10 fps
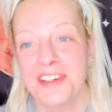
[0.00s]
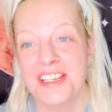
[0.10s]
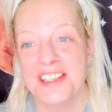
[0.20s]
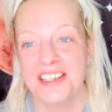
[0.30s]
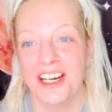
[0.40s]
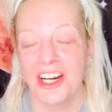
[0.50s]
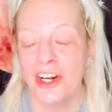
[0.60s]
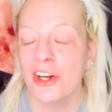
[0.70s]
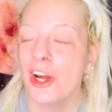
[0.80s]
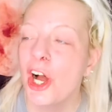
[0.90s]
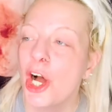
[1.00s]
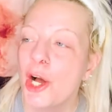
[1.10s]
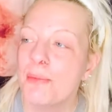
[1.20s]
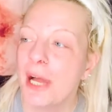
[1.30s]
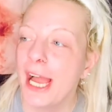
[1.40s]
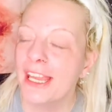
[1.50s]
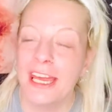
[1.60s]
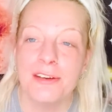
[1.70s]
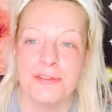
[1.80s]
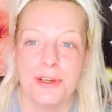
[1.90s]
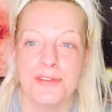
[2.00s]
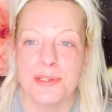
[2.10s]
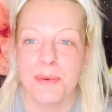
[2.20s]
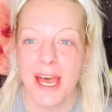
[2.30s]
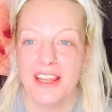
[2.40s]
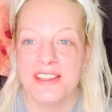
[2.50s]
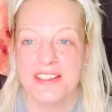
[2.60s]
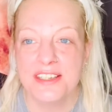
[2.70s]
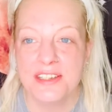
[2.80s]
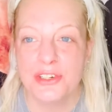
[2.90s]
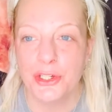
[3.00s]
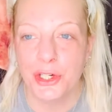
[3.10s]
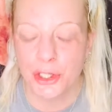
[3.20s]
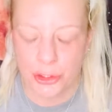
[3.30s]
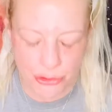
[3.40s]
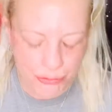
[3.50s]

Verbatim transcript: Star. Um, I got a few of his palettes this year.